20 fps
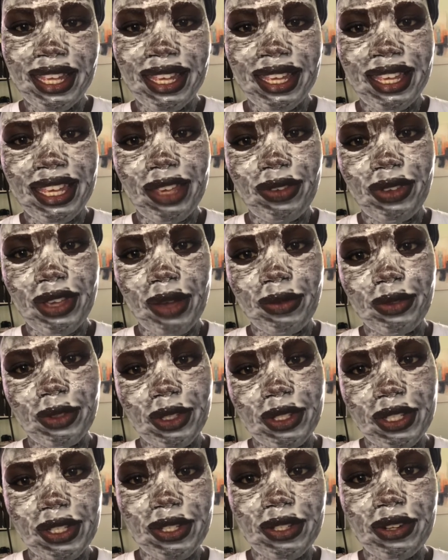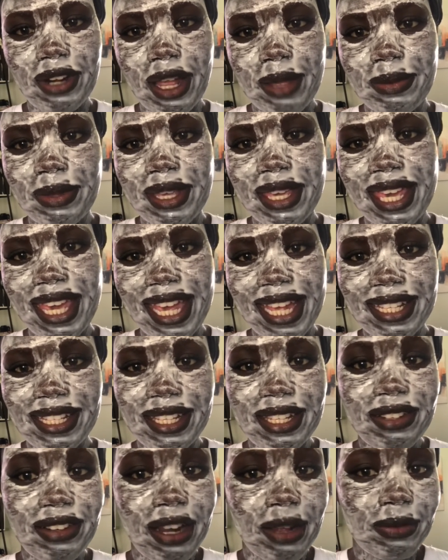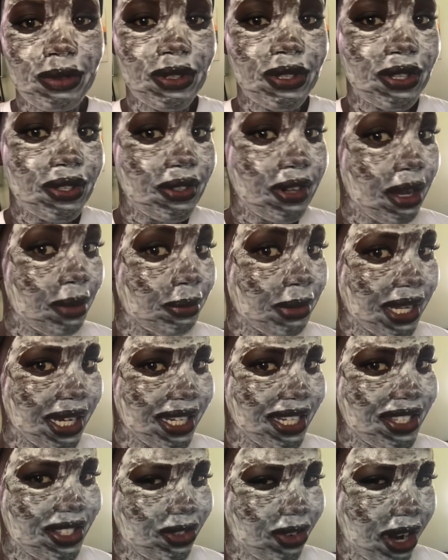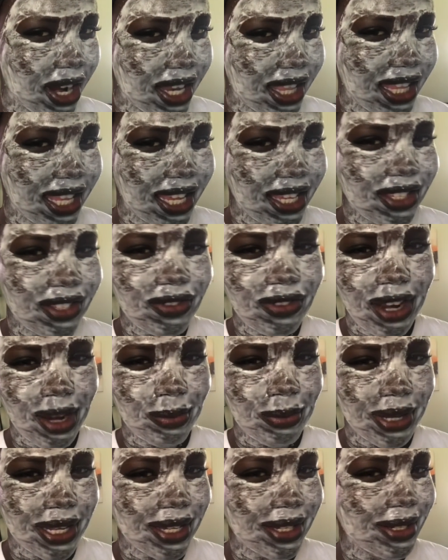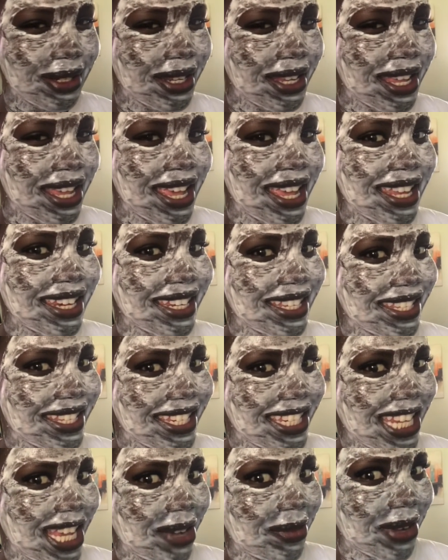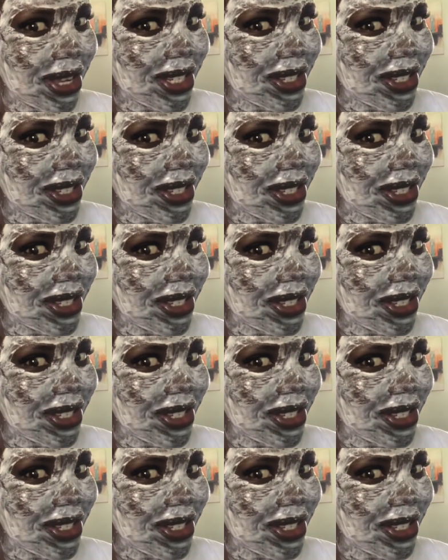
if you have not subscribed, you can subscribe. The subscribe button is right there. It's a red button. Doesn't take much to